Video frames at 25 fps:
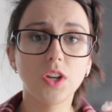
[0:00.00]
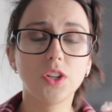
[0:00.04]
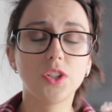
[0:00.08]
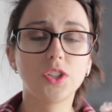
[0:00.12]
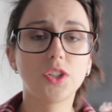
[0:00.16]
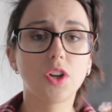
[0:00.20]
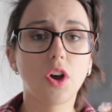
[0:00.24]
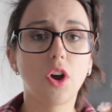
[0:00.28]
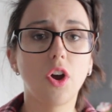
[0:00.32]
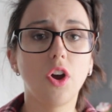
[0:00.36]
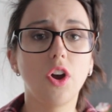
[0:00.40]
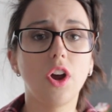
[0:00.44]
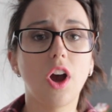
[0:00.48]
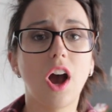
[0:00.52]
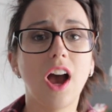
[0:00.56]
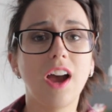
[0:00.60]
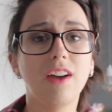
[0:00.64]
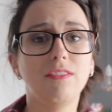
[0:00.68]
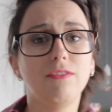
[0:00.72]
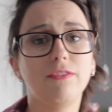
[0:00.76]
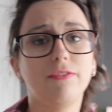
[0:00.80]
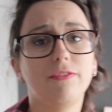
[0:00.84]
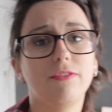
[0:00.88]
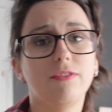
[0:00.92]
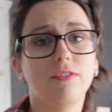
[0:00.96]
So
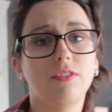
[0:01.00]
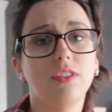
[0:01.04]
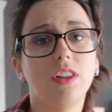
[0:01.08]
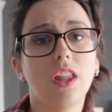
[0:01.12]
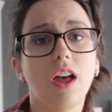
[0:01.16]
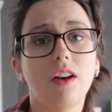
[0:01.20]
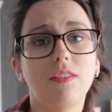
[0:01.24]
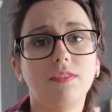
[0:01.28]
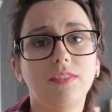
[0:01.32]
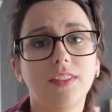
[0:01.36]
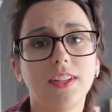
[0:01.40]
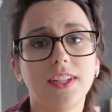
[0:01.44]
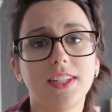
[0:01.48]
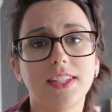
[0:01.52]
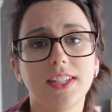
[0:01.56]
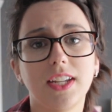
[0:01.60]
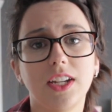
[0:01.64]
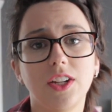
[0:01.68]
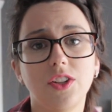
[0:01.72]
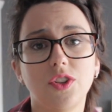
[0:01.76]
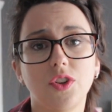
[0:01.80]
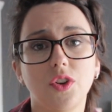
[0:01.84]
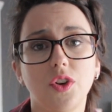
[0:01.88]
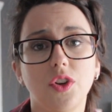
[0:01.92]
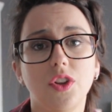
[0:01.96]
I love
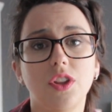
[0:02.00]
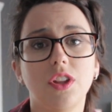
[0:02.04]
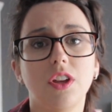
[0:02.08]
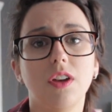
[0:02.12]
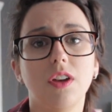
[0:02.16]
listening to